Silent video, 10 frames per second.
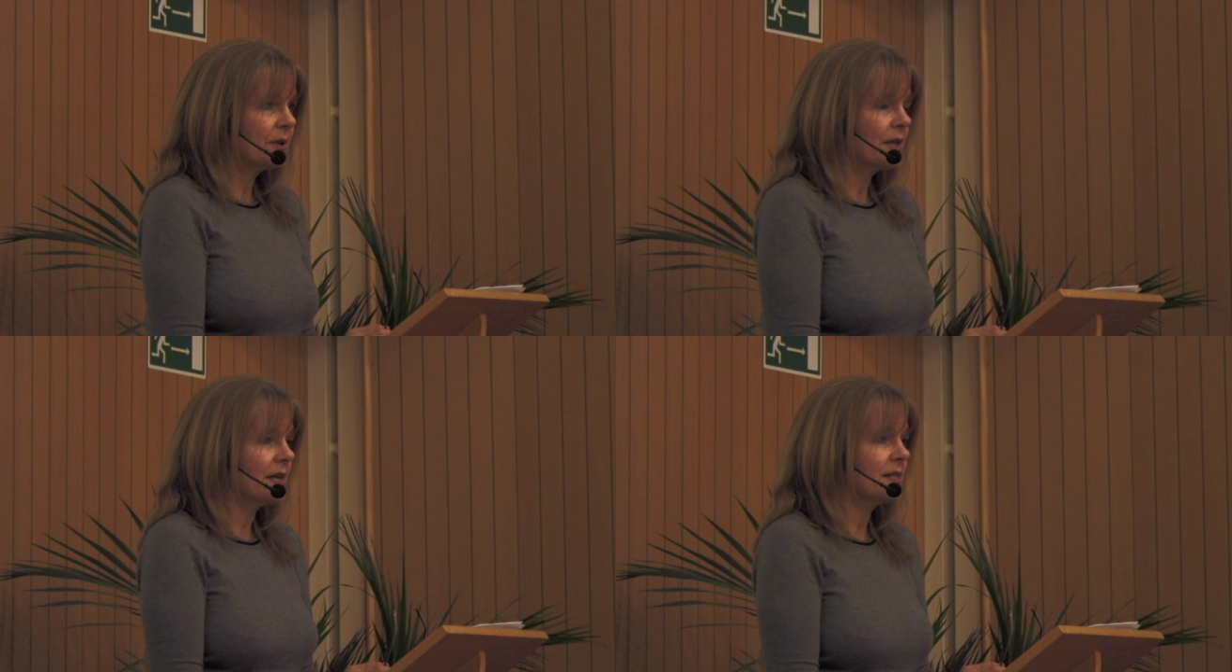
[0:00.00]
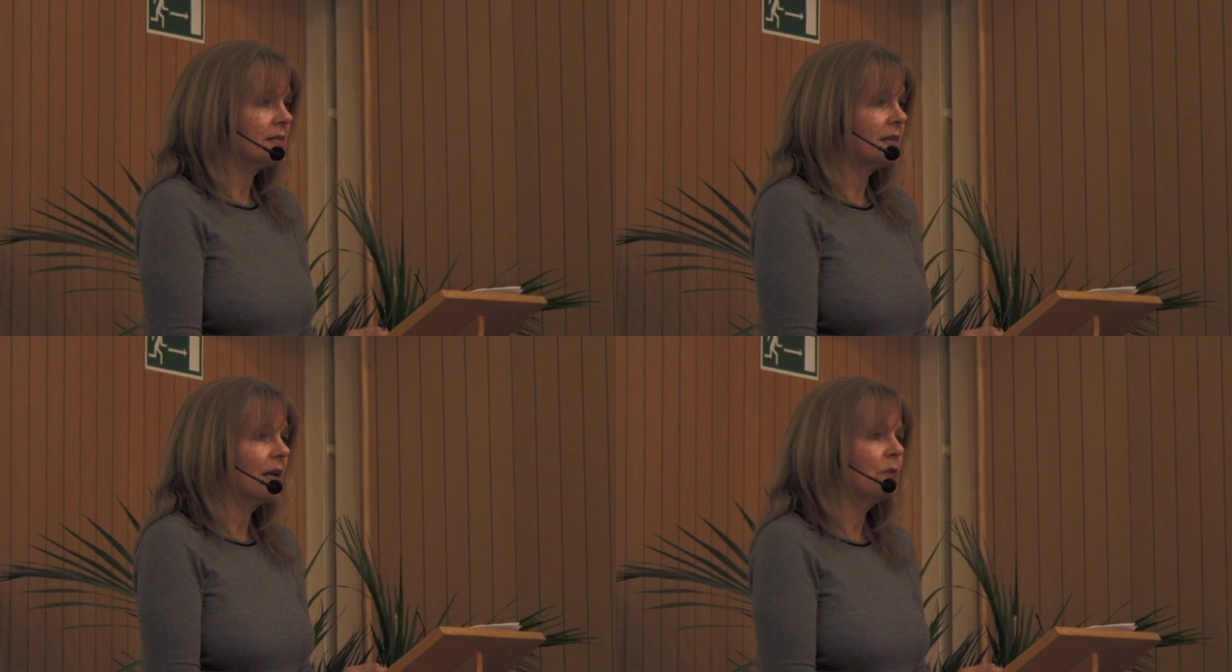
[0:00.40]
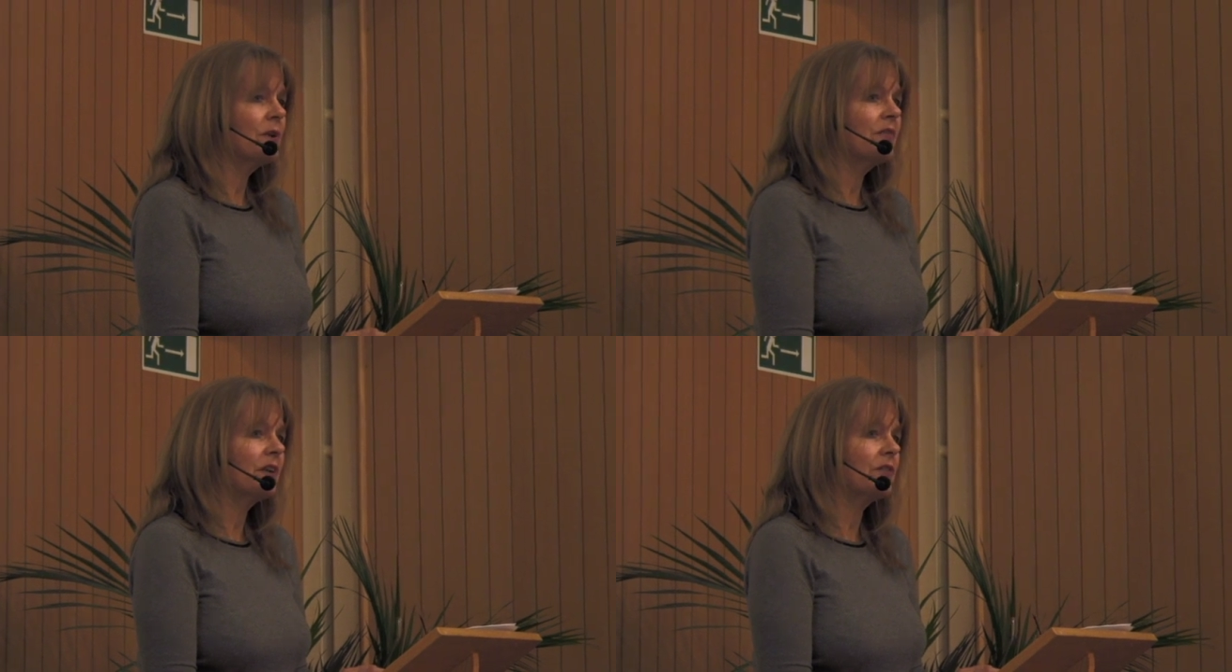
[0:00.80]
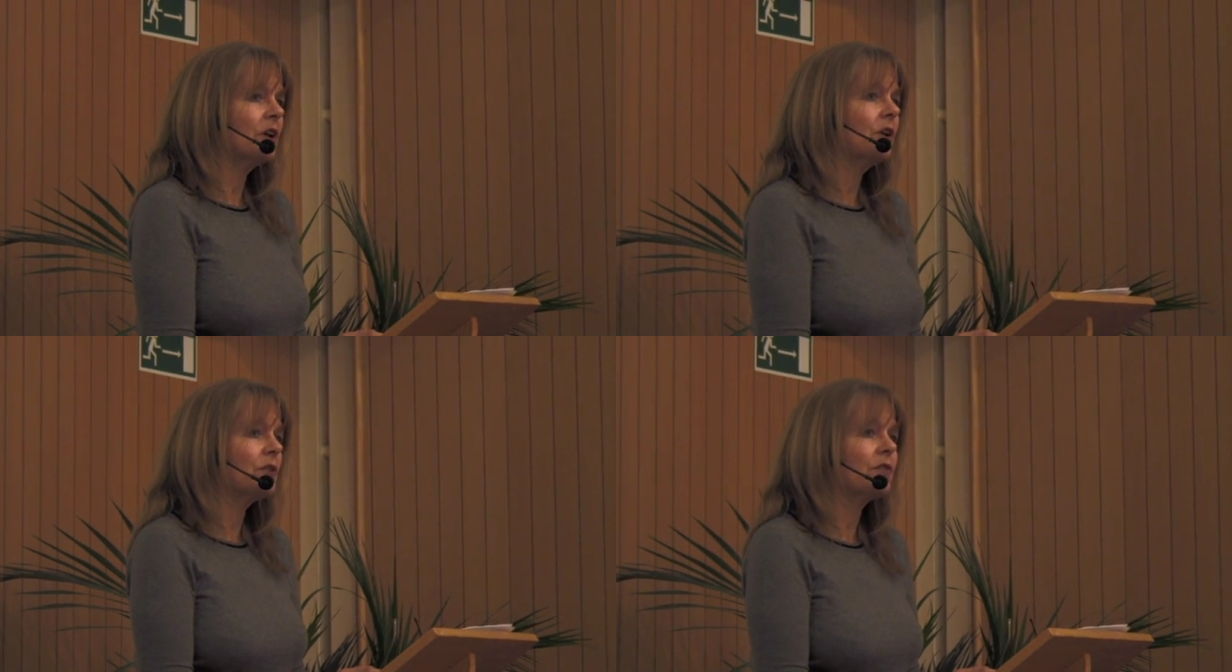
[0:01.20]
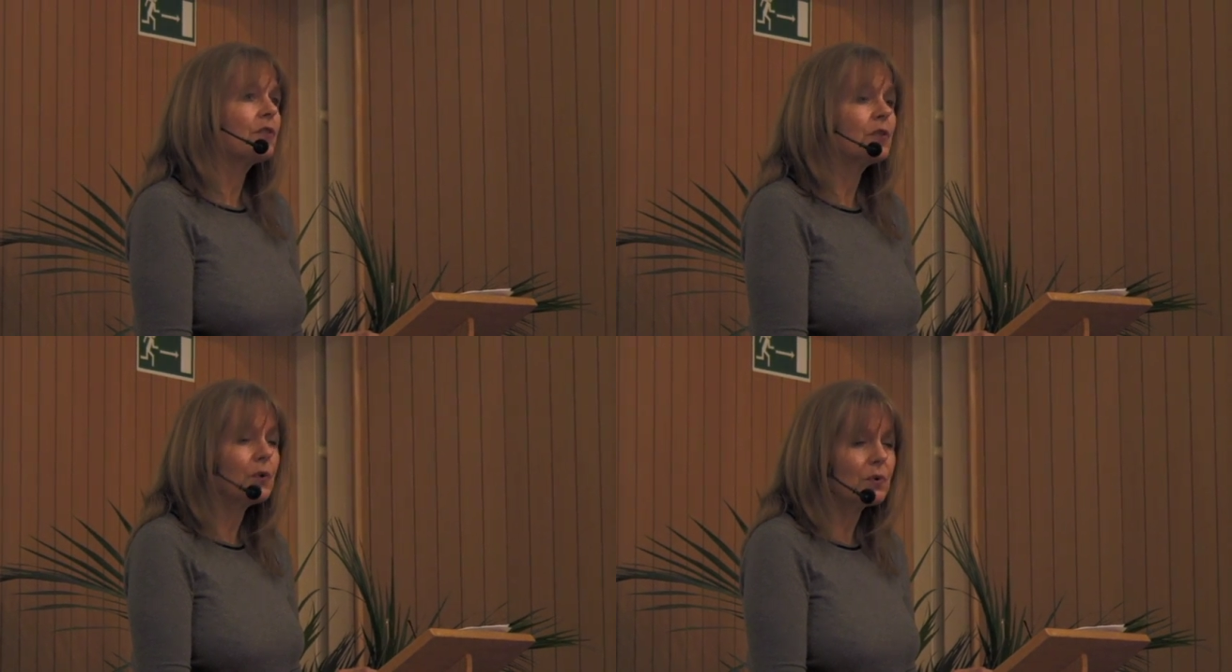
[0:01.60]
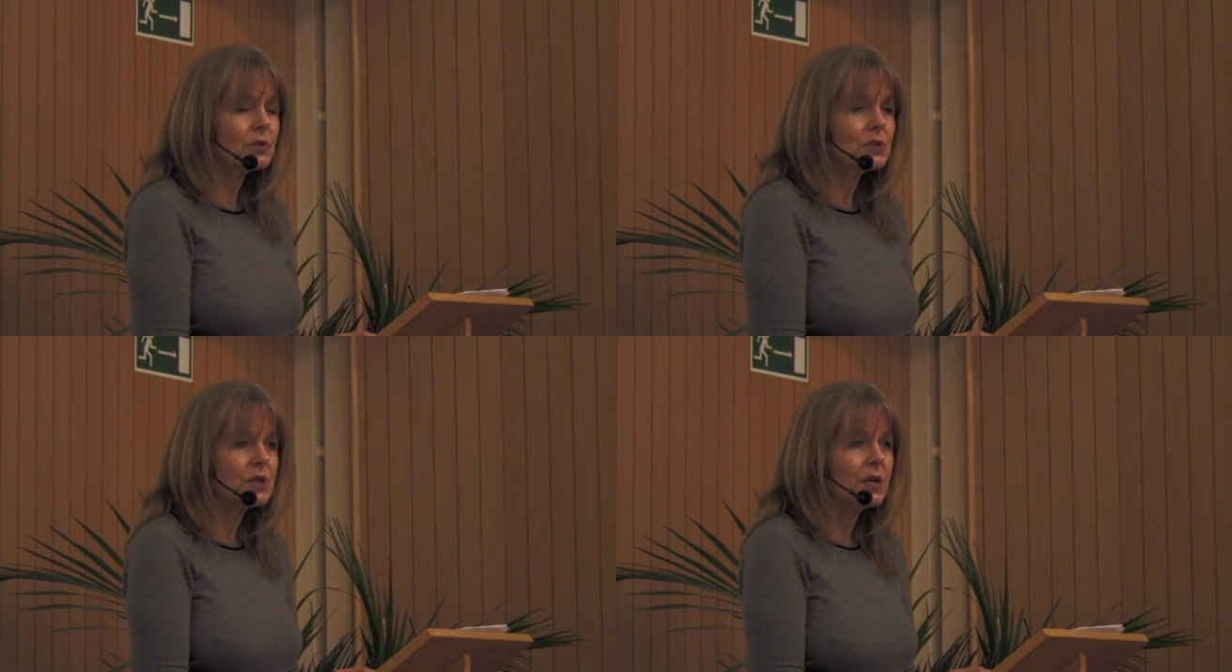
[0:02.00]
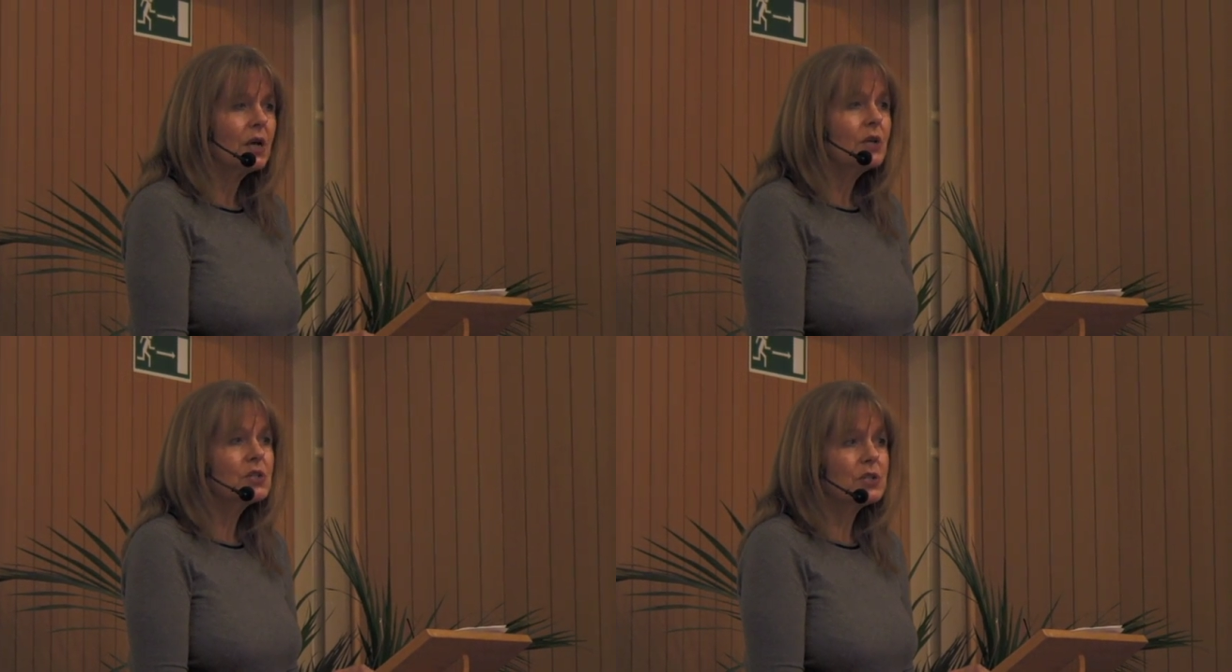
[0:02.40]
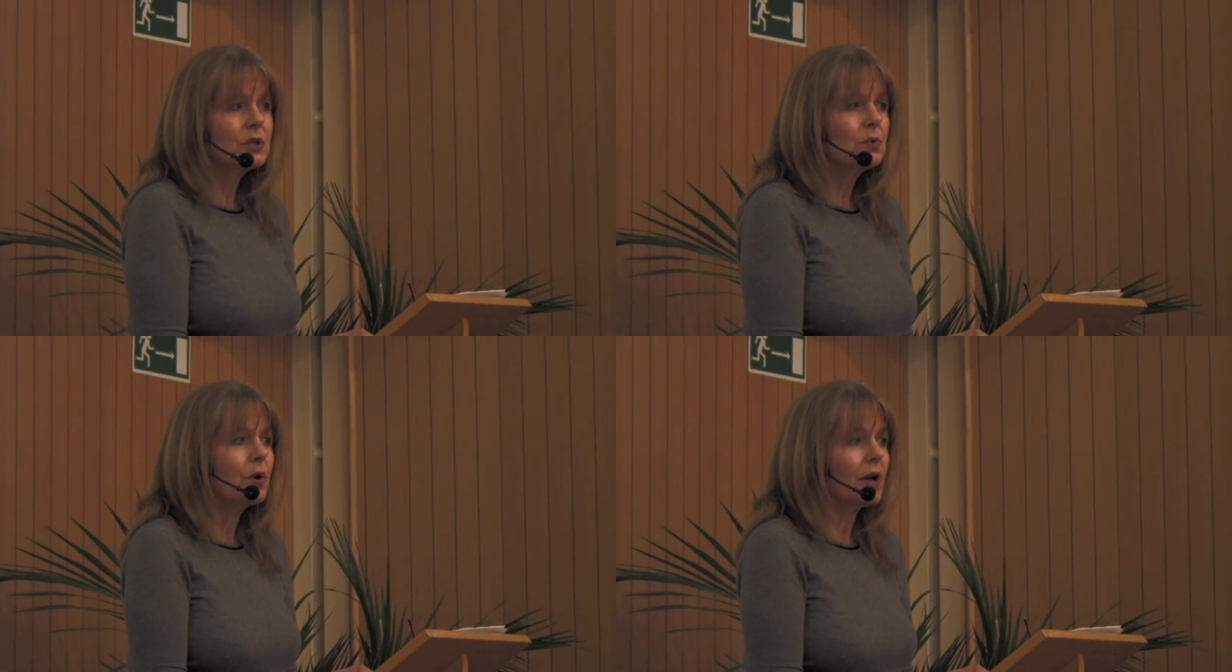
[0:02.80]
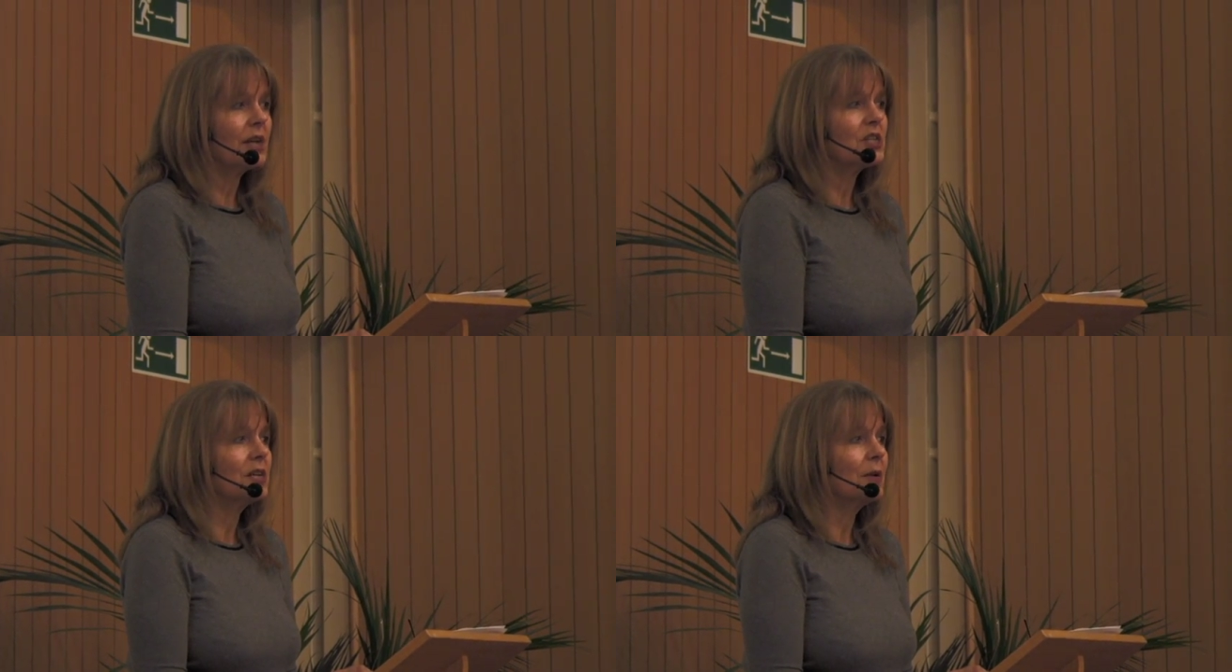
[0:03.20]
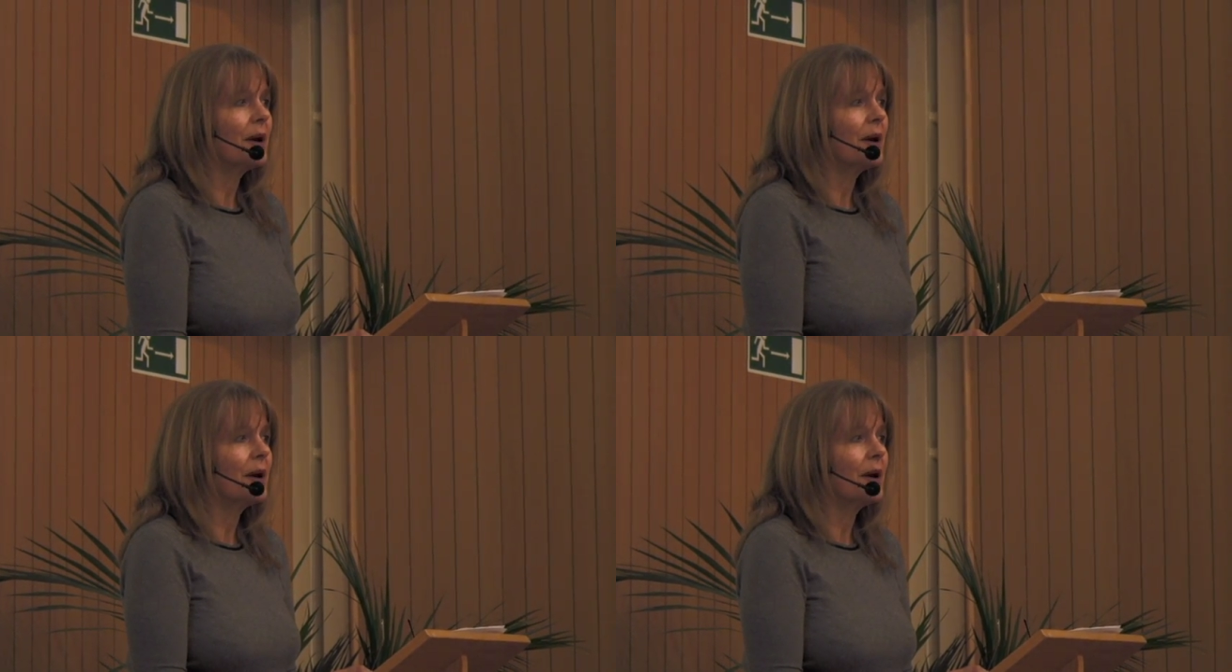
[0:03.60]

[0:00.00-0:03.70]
with us, and we've given a lot of thought to what actually